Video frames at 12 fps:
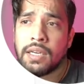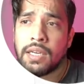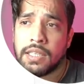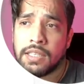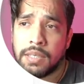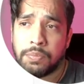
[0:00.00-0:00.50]

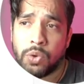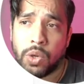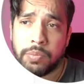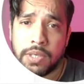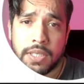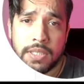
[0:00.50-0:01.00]
and the
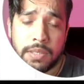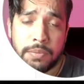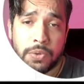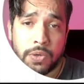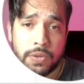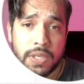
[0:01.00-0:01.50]
deployment is in
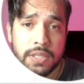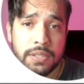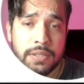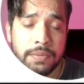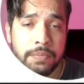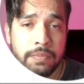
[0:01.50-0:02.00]
progress,